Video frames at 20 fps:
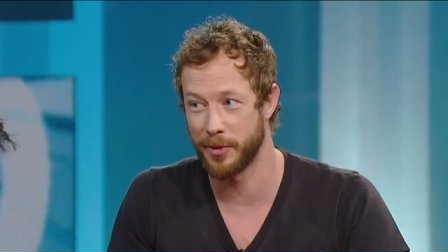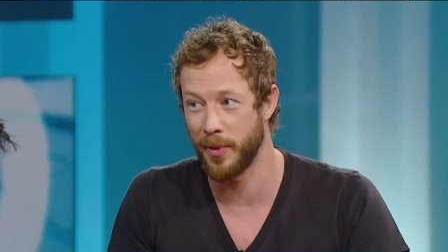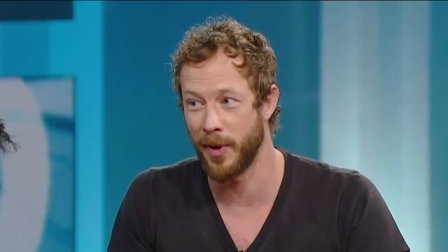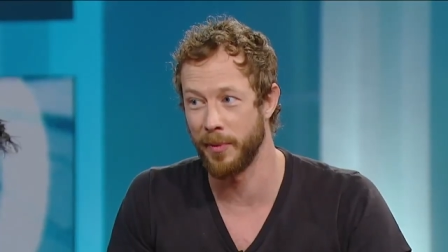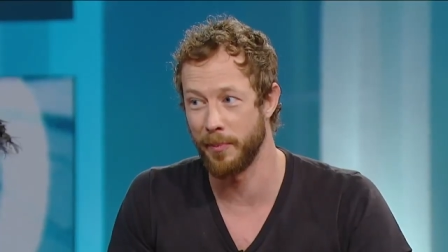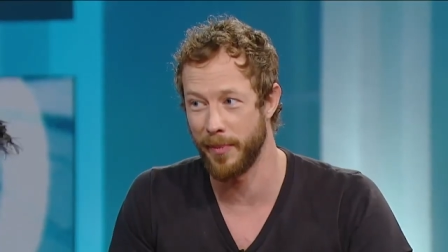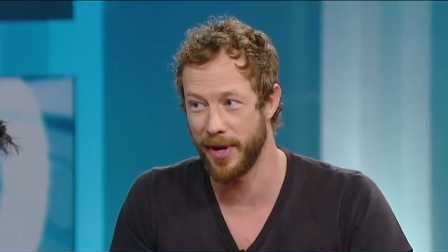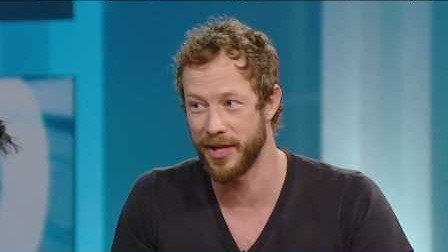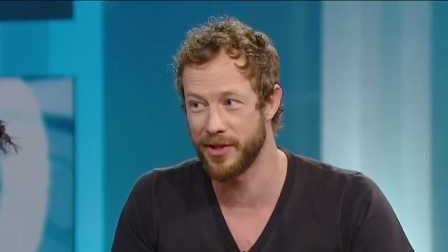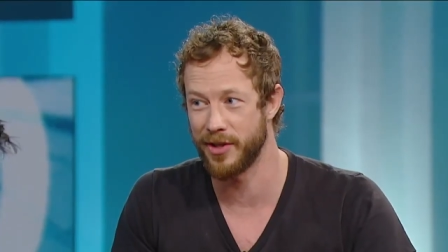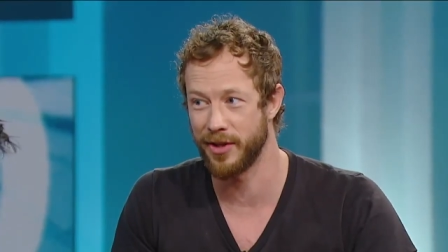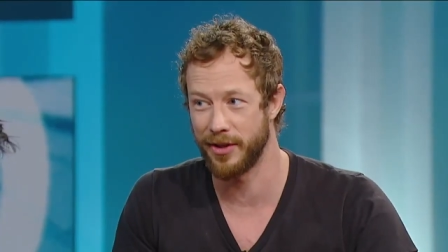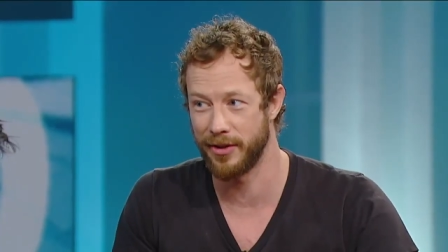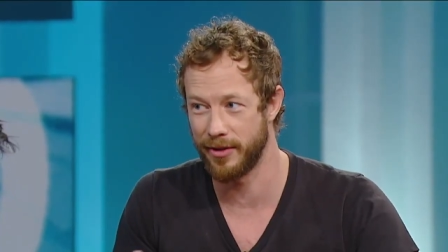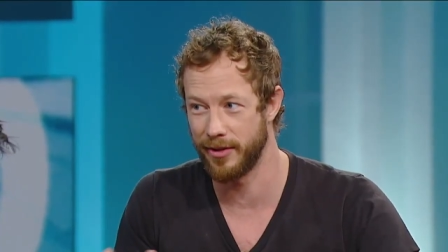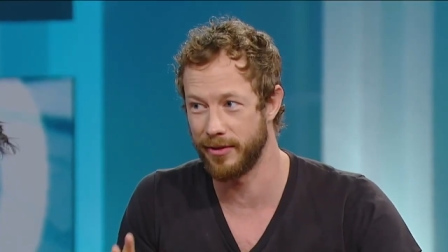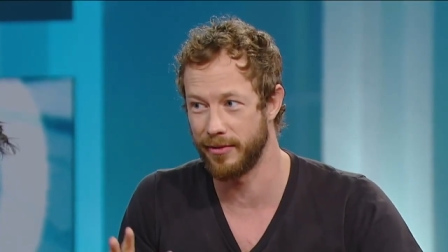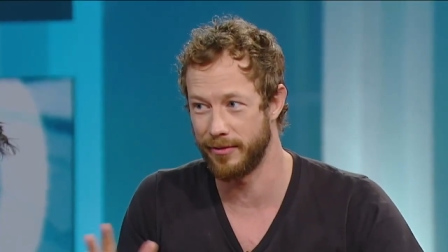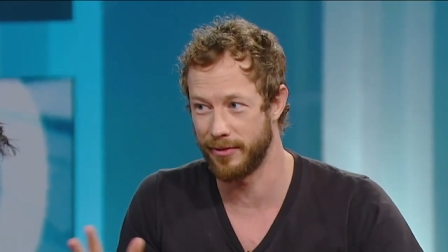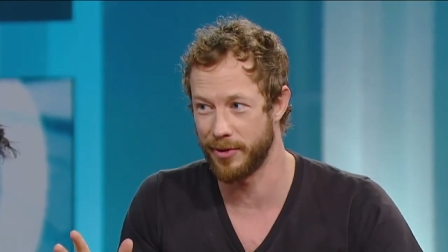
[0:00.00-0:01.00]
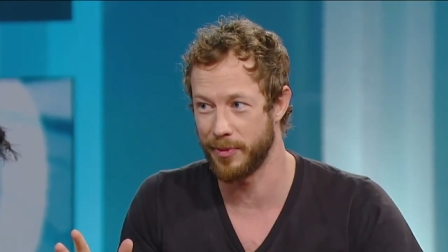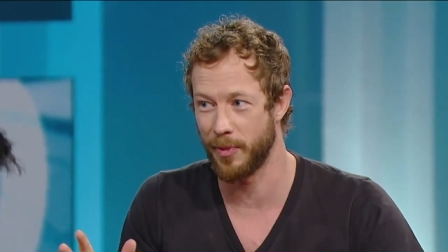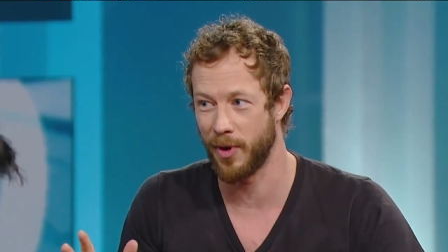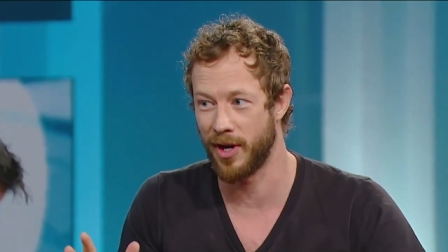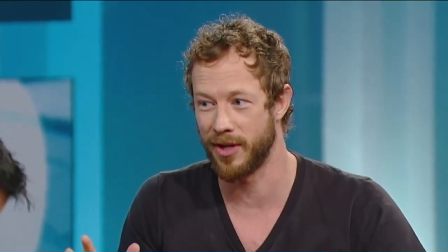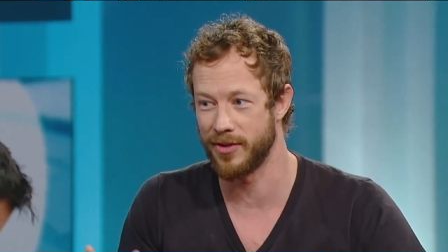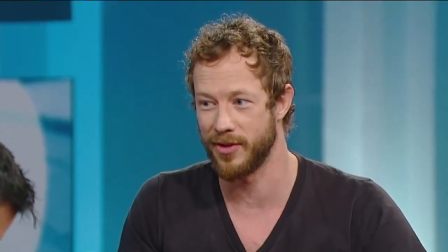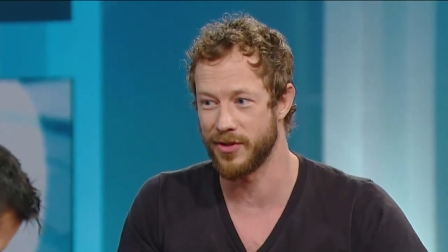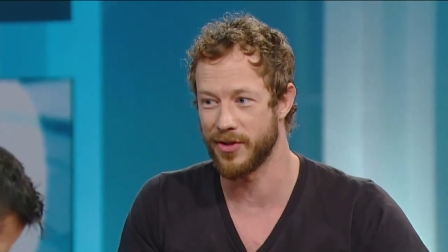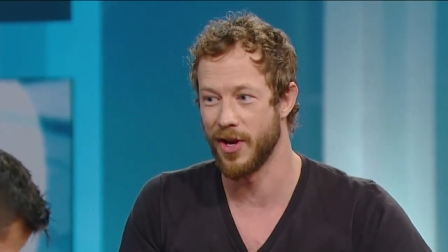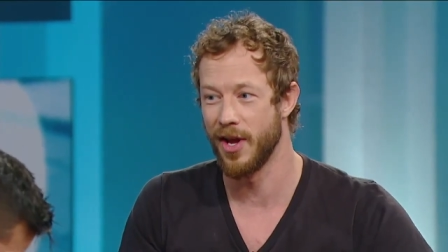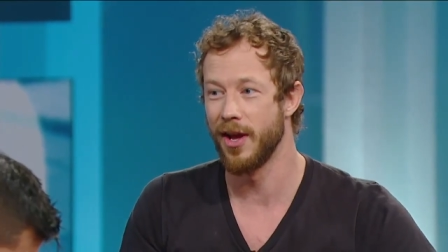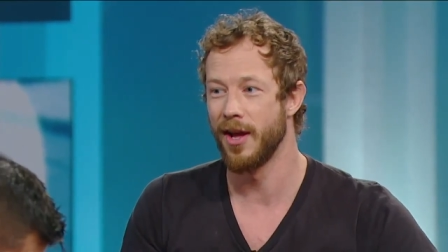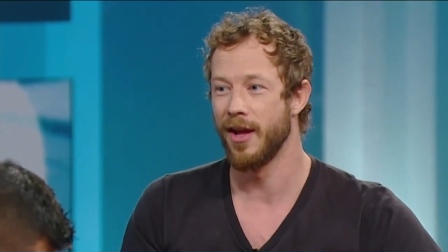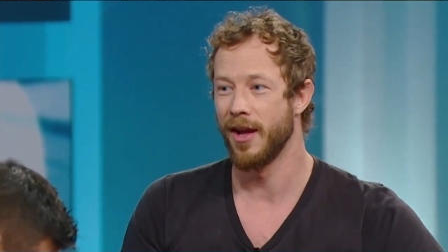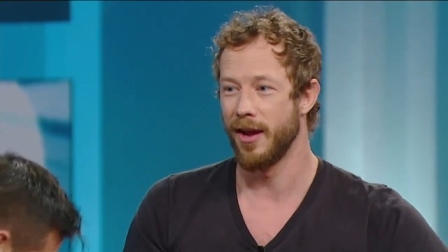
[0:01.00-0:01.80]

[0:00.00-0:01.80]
we're smart based on the responses.